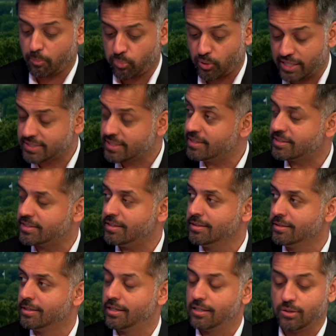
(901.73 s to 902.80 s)
presidency,
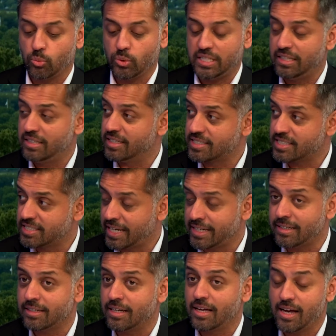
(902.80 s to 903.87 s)
we need the
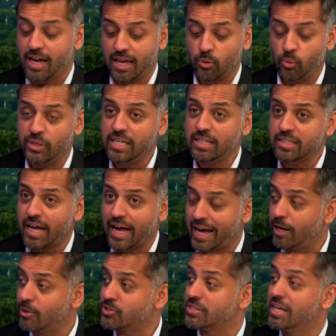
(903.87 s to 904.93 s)
Senate, and we need the
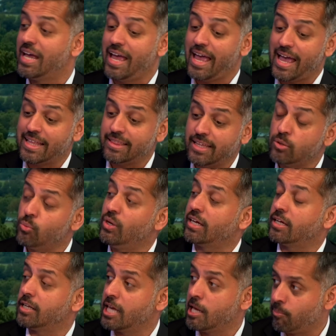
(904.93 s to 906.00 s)
House, and then we
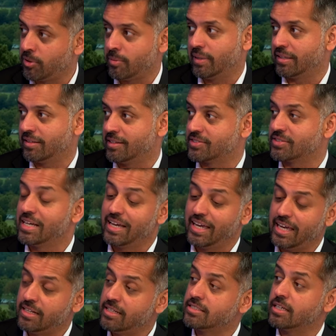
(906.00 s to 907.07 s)
can implement this.
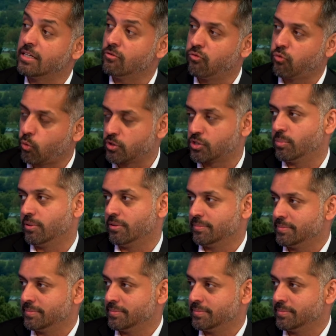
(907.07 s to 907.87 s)
It is enforceable.